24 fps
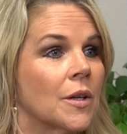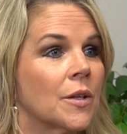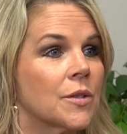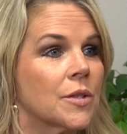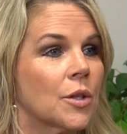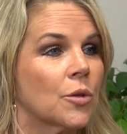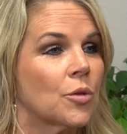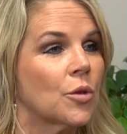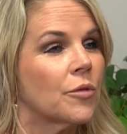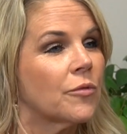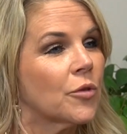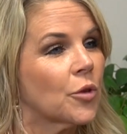So
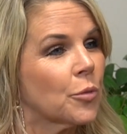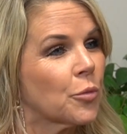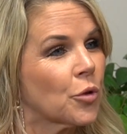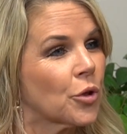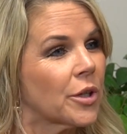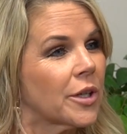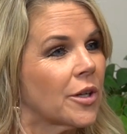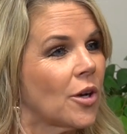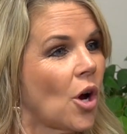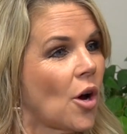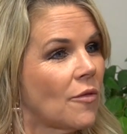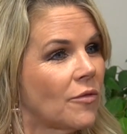you feel pretty
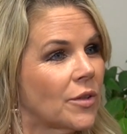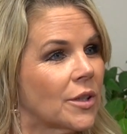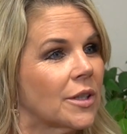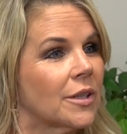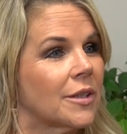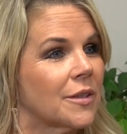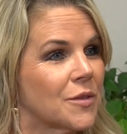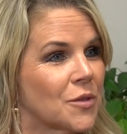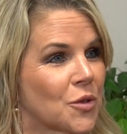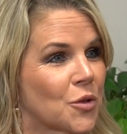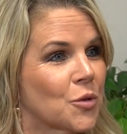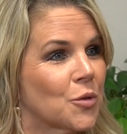confident
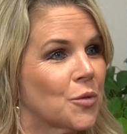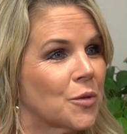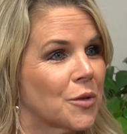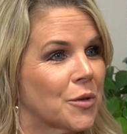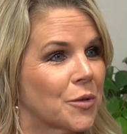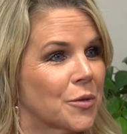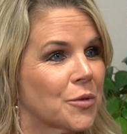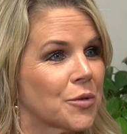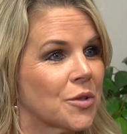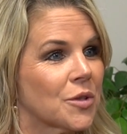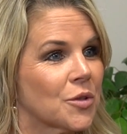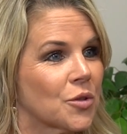in 2
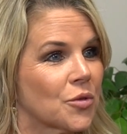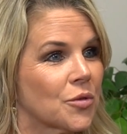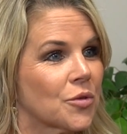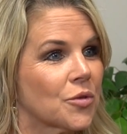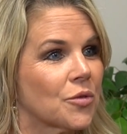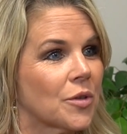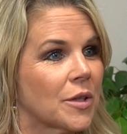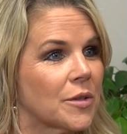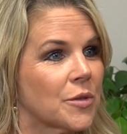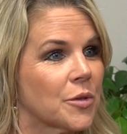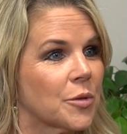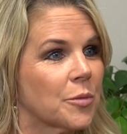years interest
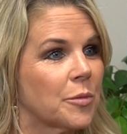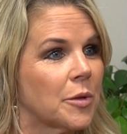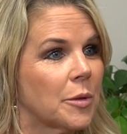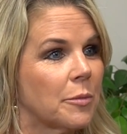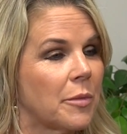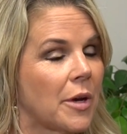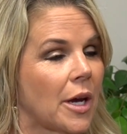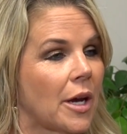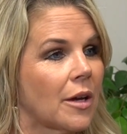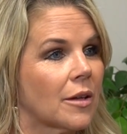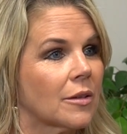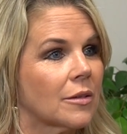rates will be
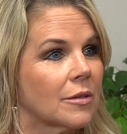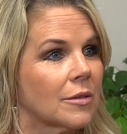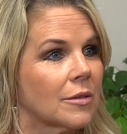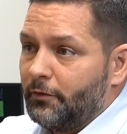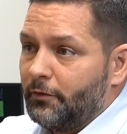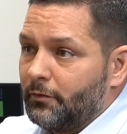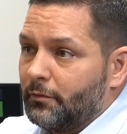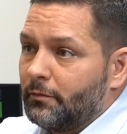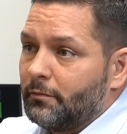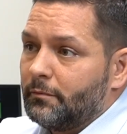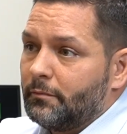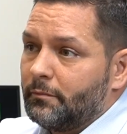back?
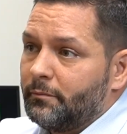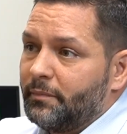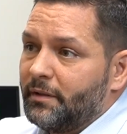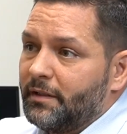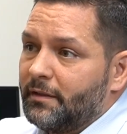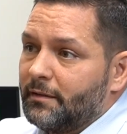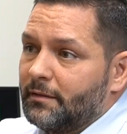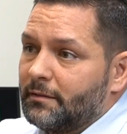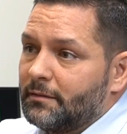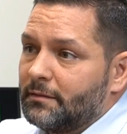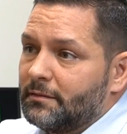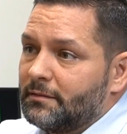do,
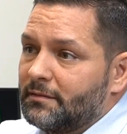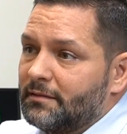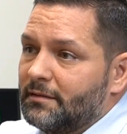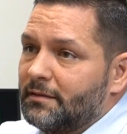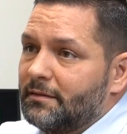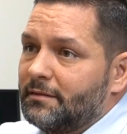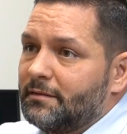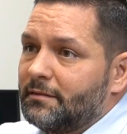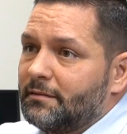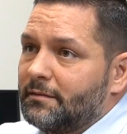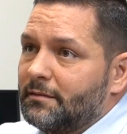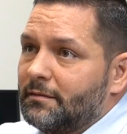
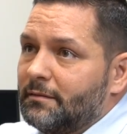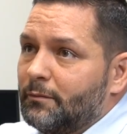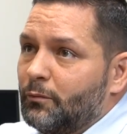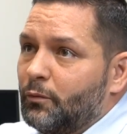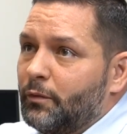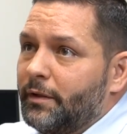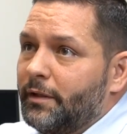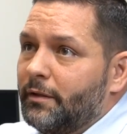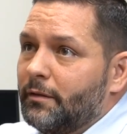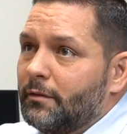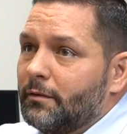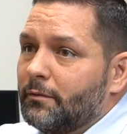because
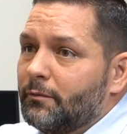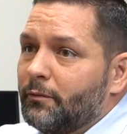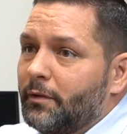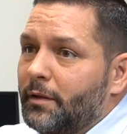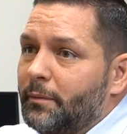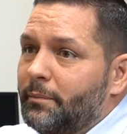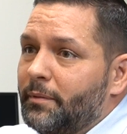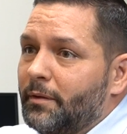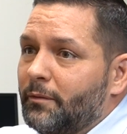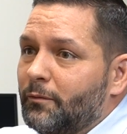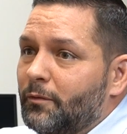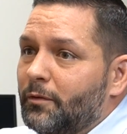we are
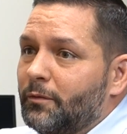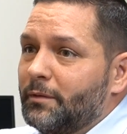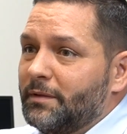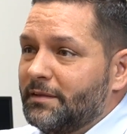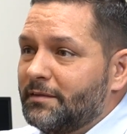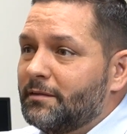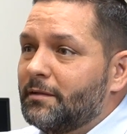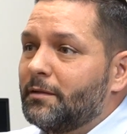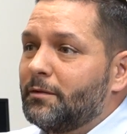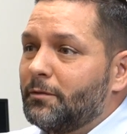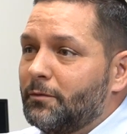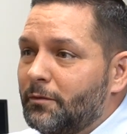reaping what we
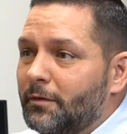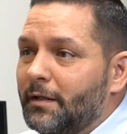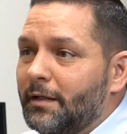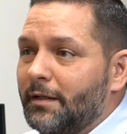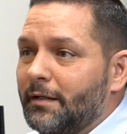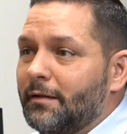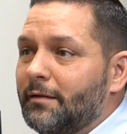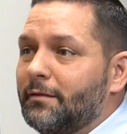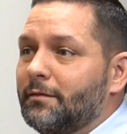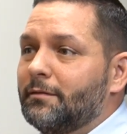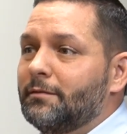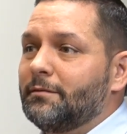sowed
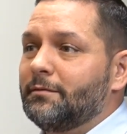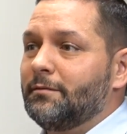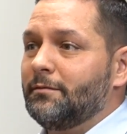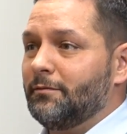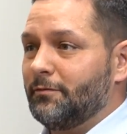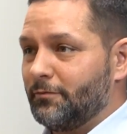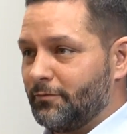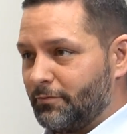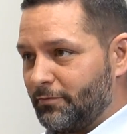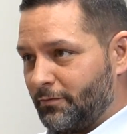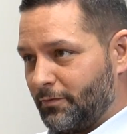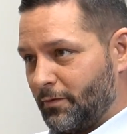right now
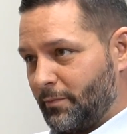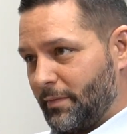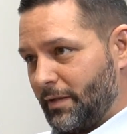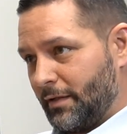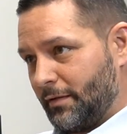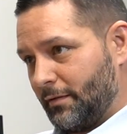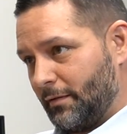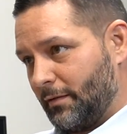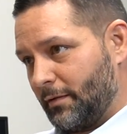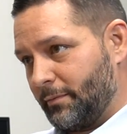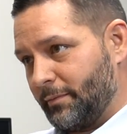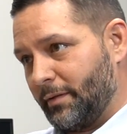from
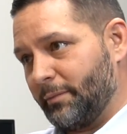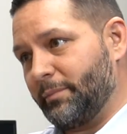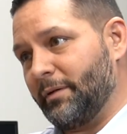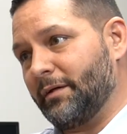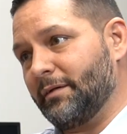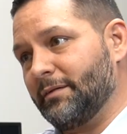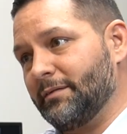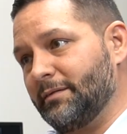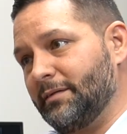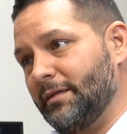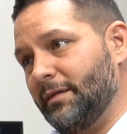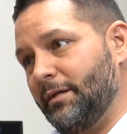economic
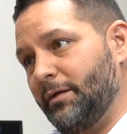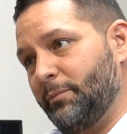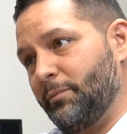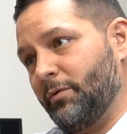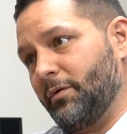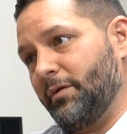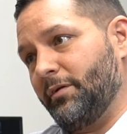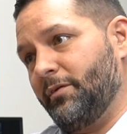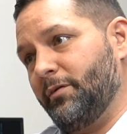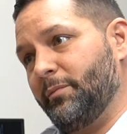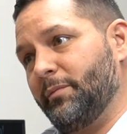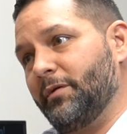policy. You
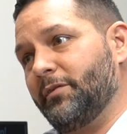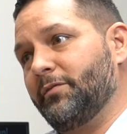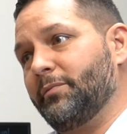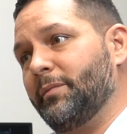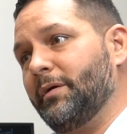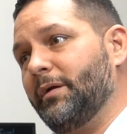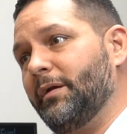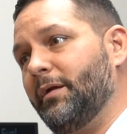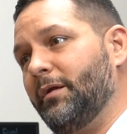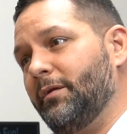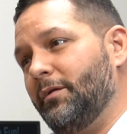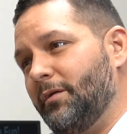print too much
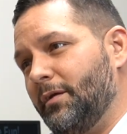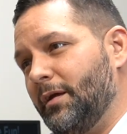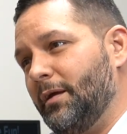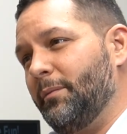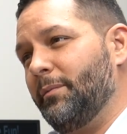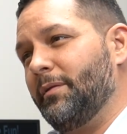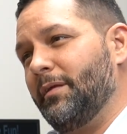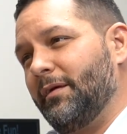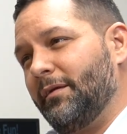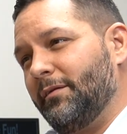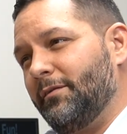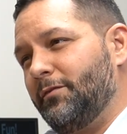money and you
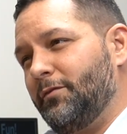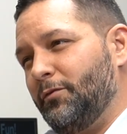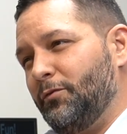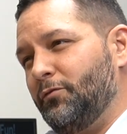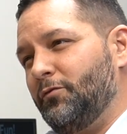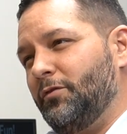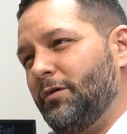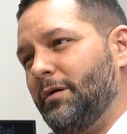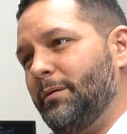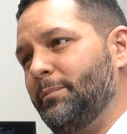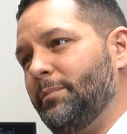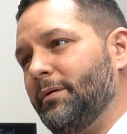keep things too
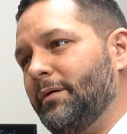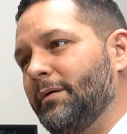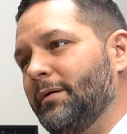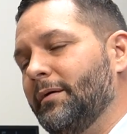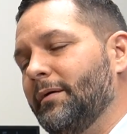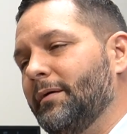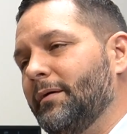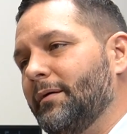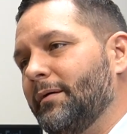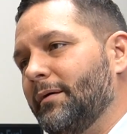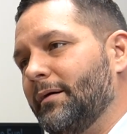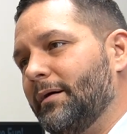cheap,
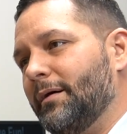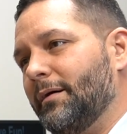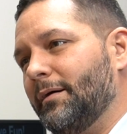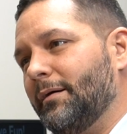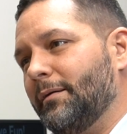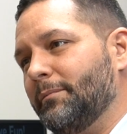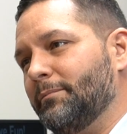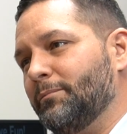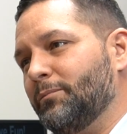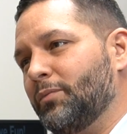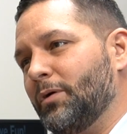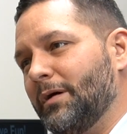
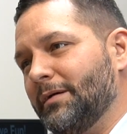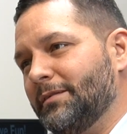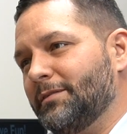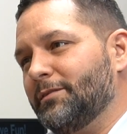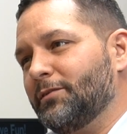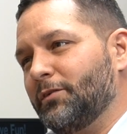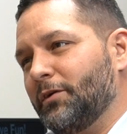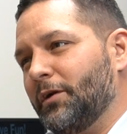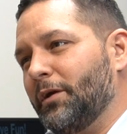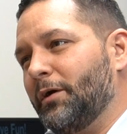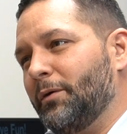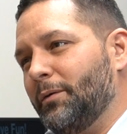
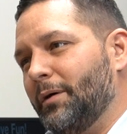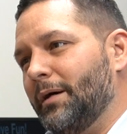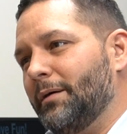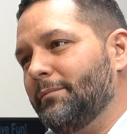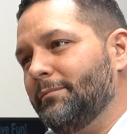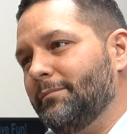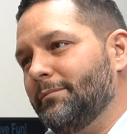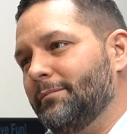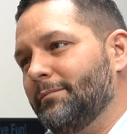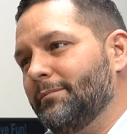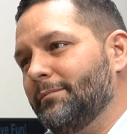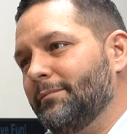prices are going to go
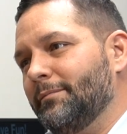up.